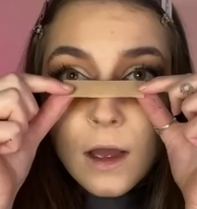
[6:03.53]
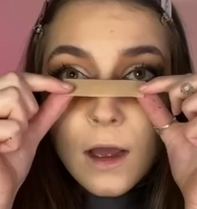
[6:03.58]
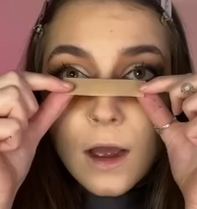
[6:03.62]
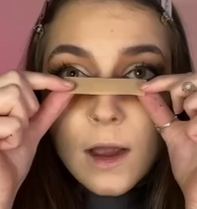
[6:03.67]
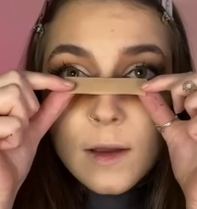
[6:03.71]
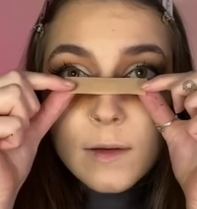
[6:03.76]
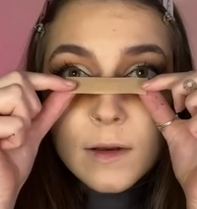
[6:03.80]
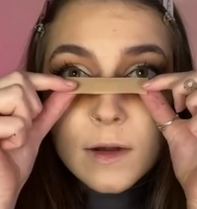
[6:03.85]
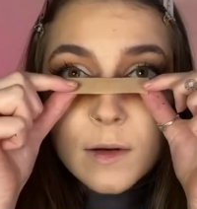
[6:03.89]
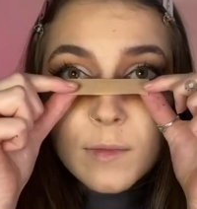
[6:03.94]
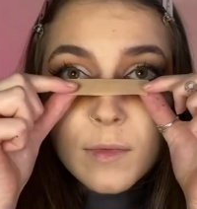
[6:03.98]
I'm
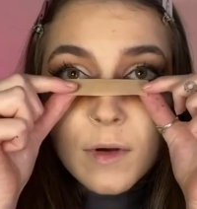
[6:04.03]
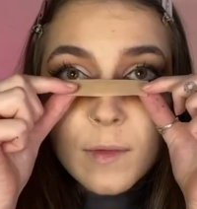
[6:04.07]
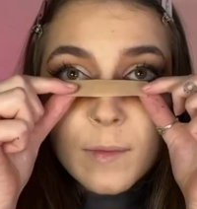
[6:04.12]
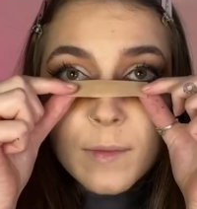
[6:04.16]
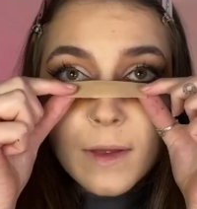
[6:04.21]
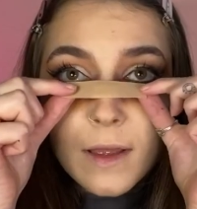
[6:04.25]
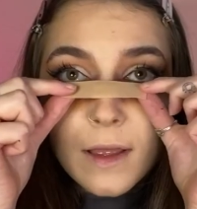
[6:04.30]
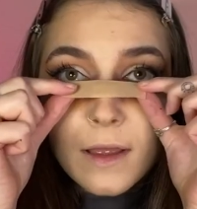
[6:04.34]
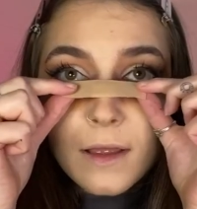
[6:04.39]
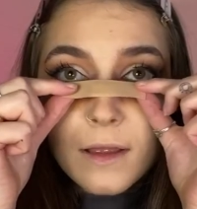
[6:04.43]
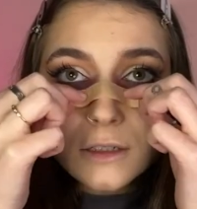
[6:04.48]
going to pop
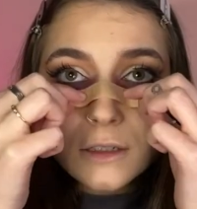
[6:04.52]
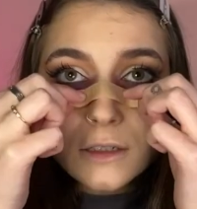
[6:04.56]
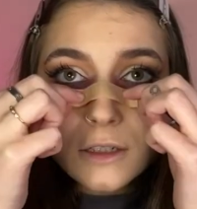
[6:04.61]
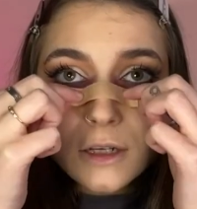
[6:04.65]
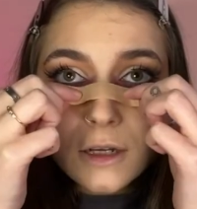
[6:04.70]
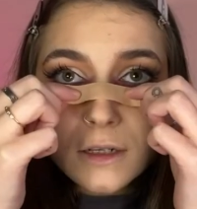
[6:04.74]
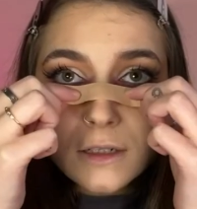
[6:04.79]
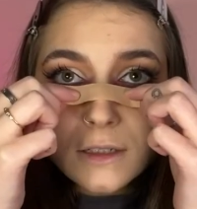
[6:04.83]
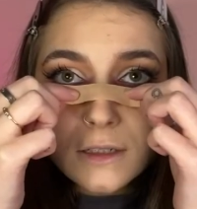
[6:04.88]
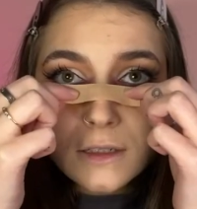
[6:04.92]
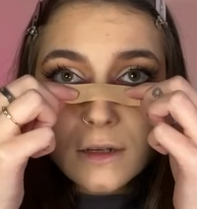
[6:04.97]
it
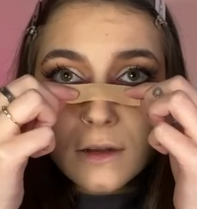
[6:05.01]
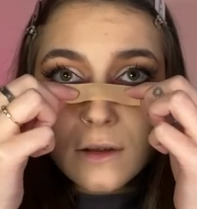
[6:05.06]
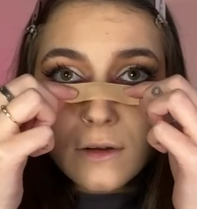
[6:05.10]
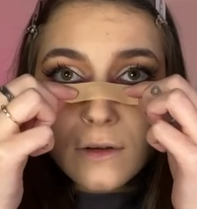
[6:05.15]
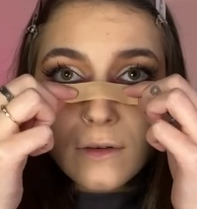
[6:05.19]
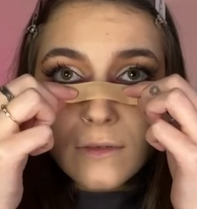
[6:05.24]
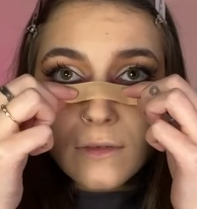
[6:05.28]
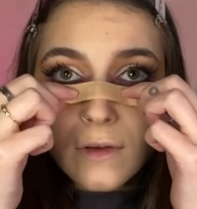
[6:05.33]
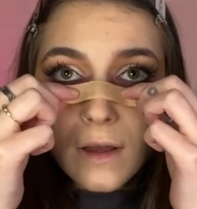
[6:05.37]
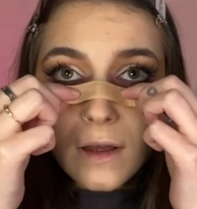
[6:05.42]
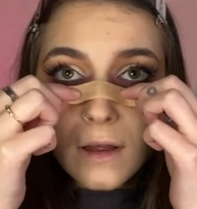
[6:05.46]
just
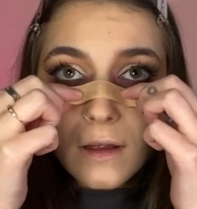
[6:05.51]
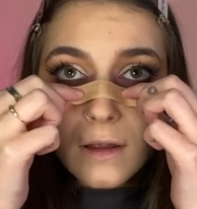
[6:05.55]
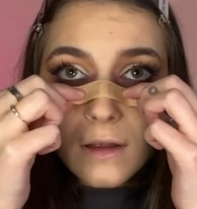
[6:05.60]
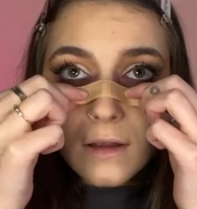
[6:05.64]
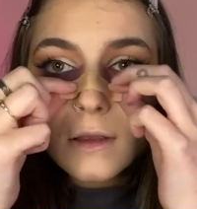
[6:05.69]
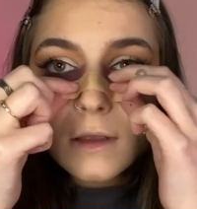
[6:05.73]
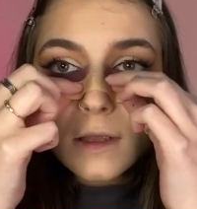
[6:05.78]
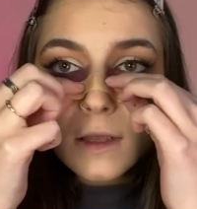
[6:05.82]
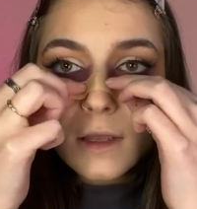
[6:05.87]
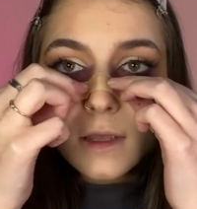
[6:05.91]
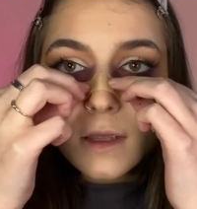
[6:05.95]
over
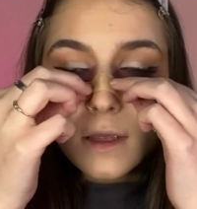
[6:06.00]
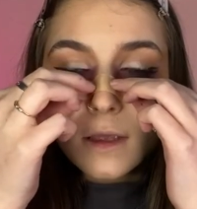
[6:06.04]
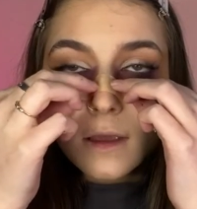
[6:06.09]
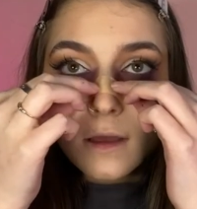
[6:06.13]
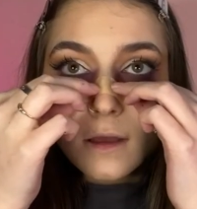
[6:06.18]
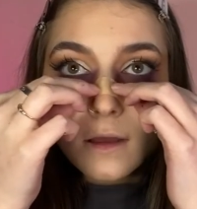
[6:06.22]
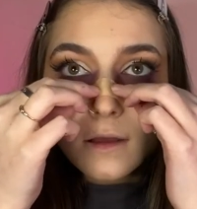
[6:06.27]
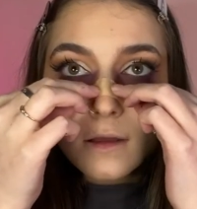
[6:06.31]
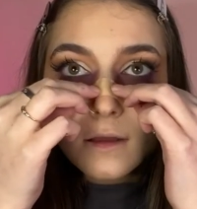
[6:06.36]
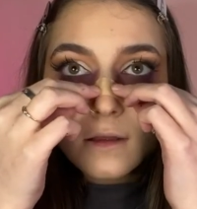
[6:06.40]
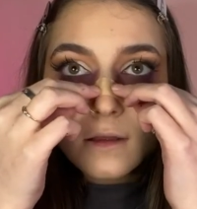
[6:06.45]
here.